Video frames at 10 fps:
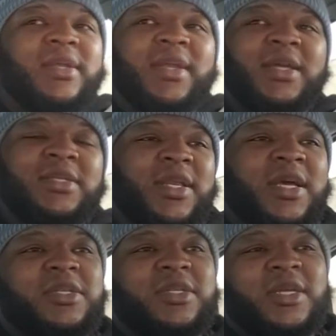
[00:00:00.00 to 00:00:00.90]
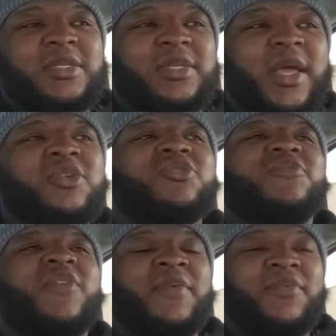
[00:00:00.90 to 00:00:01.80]
That's a dangerous
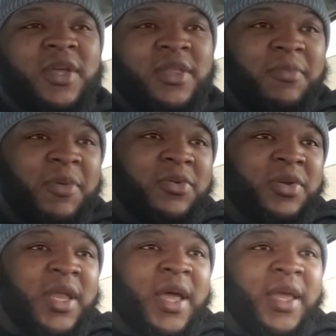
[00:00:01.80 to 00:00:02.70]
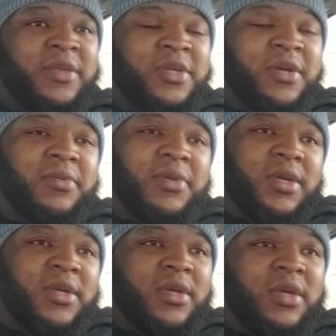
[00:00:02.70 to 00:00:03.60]
fight for nothing to be on the line, so.
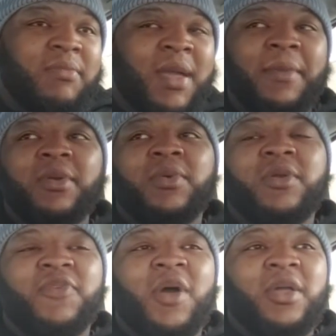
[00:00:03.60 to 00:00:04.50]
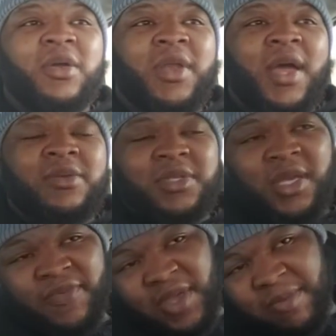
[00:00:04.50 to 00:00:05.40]
Maybe the winner fight
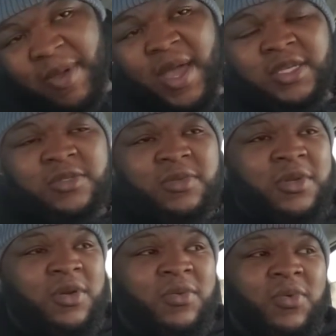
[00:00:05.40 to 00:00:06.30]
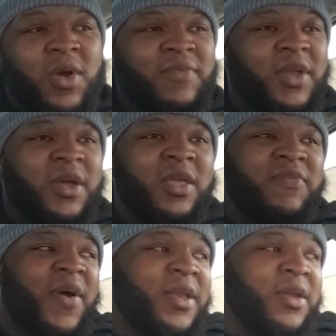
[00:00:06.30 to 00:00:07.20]
Konowski if he get past, you know, whoever the hell he
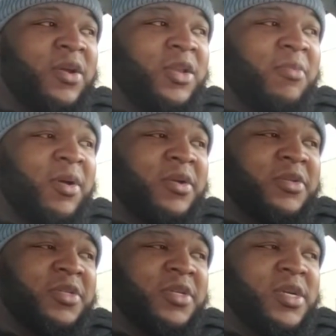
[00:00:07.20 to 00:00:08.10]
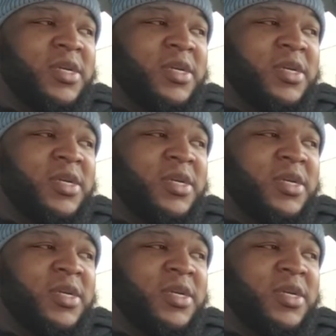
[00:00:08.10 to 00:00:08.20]
fight in early March.